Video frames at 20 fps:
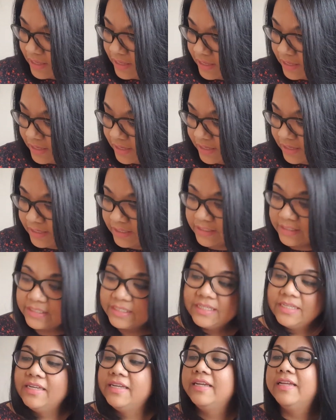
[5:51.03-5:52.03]

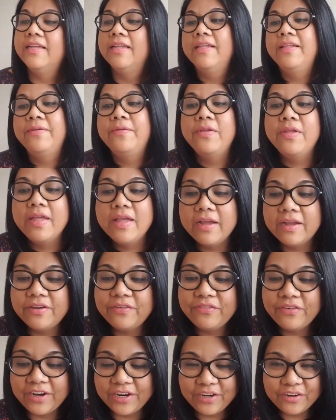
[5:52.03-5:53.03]
is
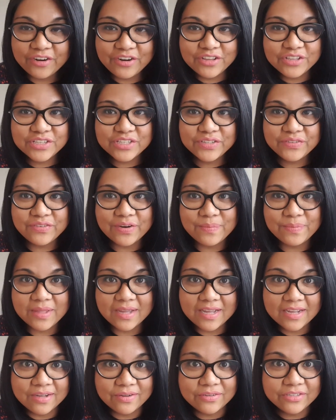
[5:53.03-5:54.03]
a fragrance from the
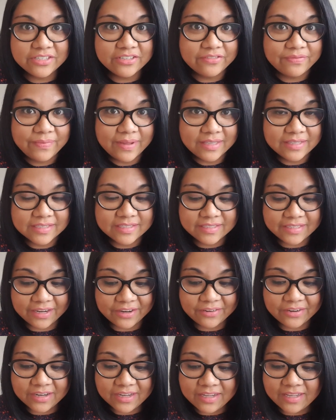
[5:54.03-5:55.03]
House of
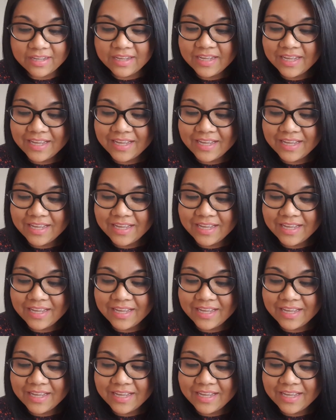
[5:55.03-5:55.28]
Mancera.